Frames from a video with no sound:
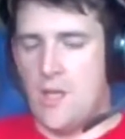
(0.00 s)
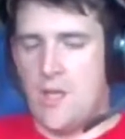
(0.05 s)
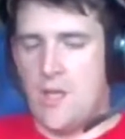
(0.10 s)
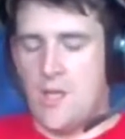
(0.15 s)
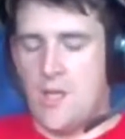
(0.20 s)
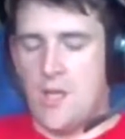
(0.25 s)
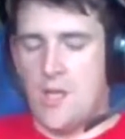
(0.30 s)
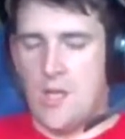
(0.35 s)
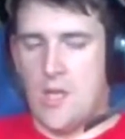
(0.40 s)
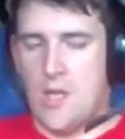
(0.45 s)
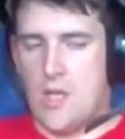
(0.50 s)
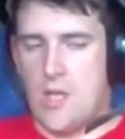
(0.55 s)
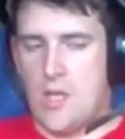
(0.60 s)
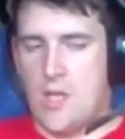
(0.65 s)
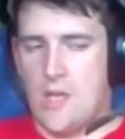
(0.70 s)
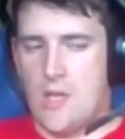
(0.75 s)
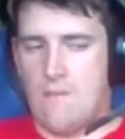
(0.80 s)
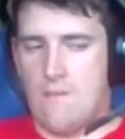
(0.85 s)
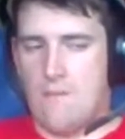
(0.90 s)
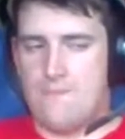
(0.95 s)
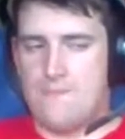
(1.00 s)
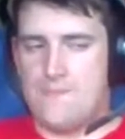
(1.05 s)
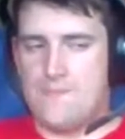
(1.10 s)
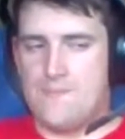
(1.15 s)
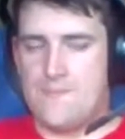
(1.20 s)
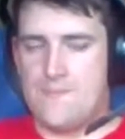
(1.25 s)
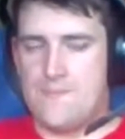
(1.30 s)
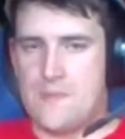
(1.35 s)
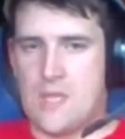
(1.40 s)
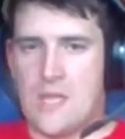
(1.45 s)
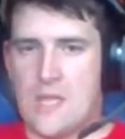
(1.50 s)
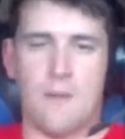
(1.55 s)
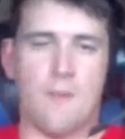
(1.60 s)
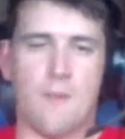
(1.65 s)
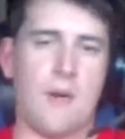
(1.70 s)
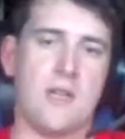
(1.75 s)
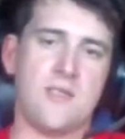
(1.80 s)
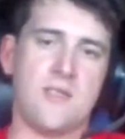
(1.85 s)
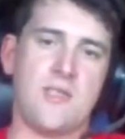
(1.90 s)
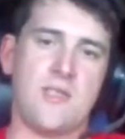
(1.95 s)
I'm
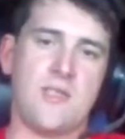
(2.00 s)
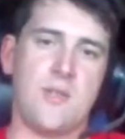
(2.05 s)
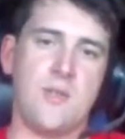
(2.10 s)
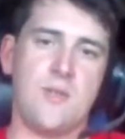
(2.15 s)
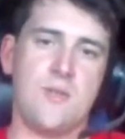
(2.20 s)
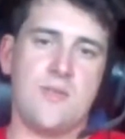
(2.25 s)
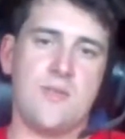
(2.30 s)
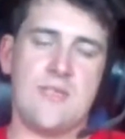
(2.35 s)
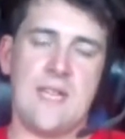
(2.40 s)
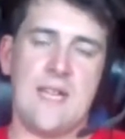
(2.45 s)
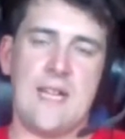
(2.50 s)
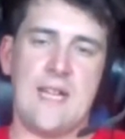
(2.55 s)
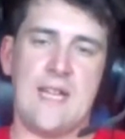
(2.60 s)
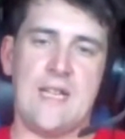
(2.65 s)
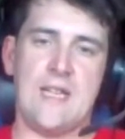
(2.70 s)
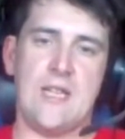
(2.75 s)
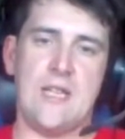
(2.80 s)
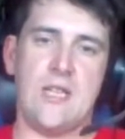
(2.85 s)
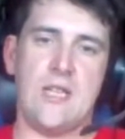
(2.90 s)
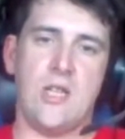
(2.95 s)
also saying